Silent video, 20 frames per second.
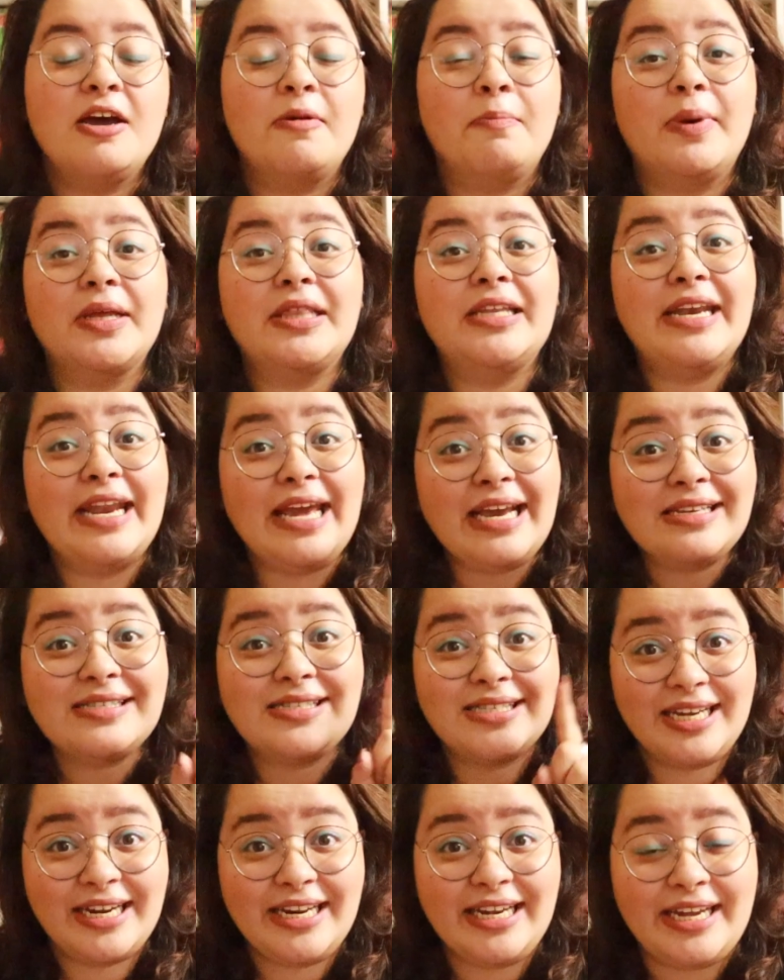But the
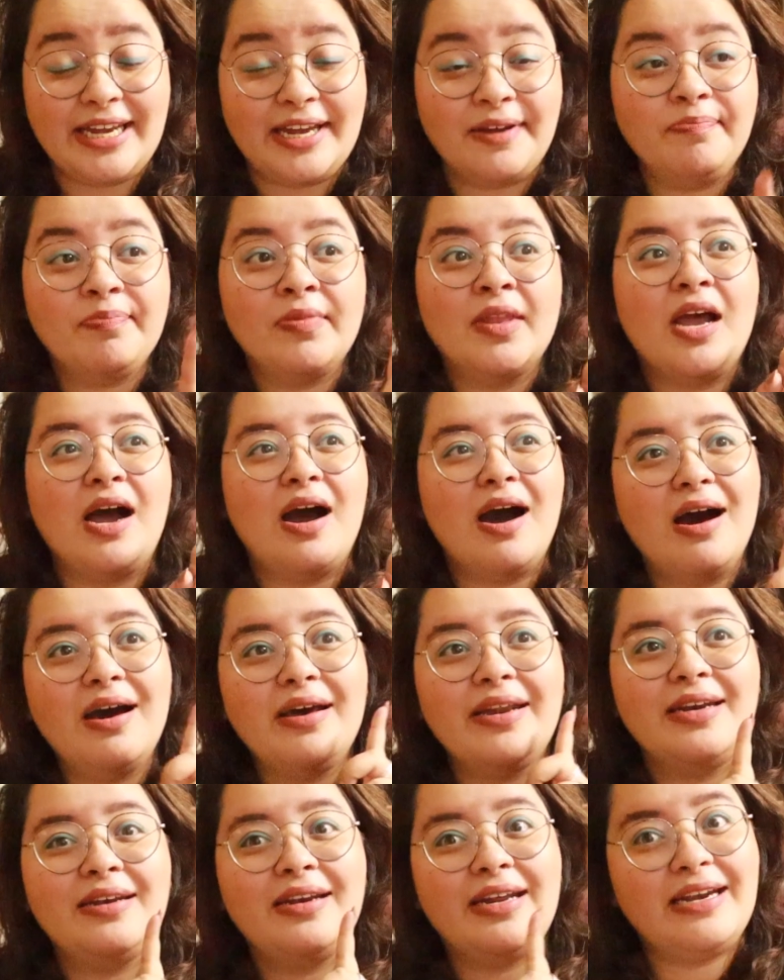next 3
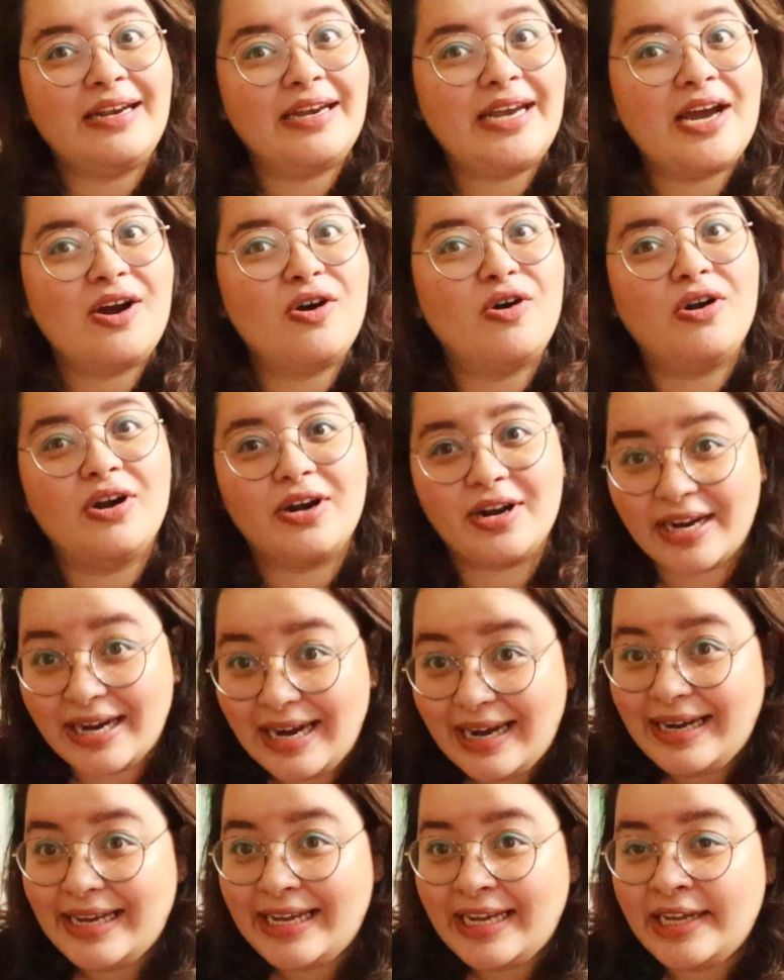are in India
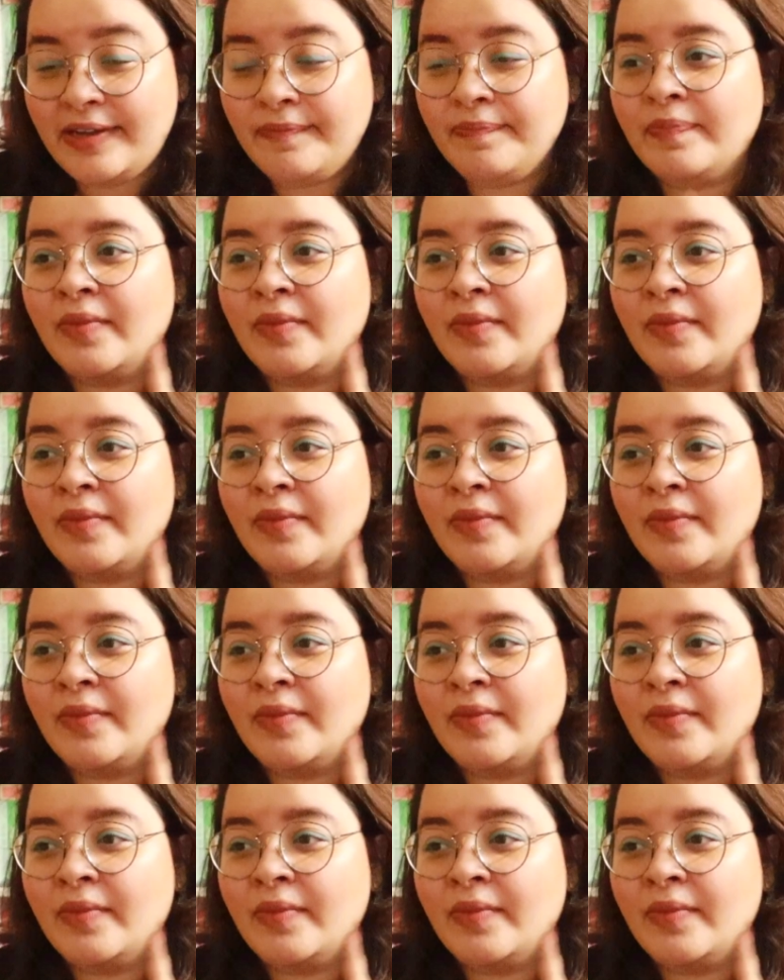already.